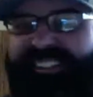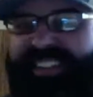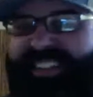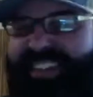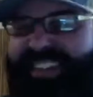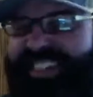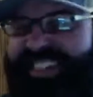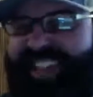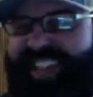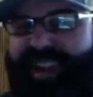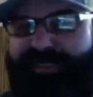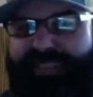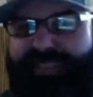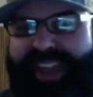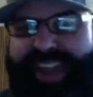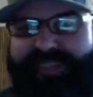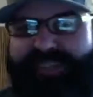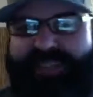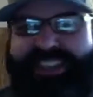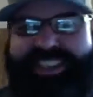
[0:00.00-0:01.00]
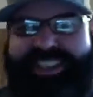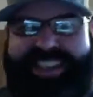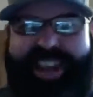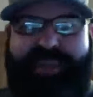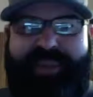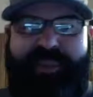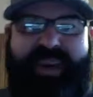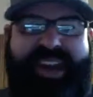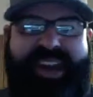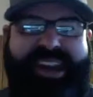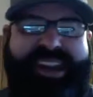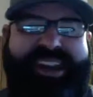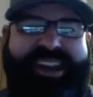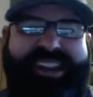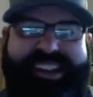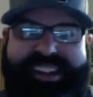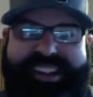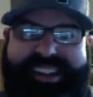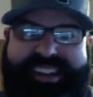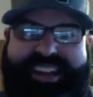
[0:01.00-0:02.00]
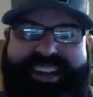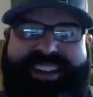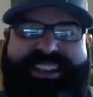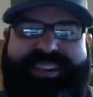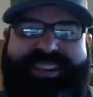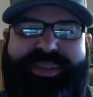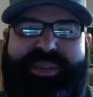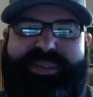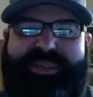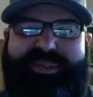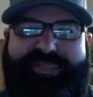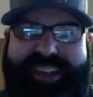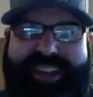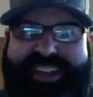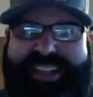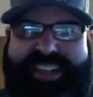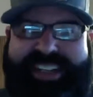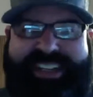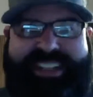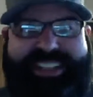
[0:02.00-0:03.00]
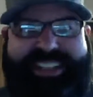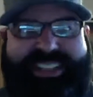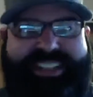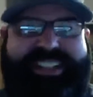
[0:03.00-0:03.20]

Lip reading: at the same time, the same way, because it was funny.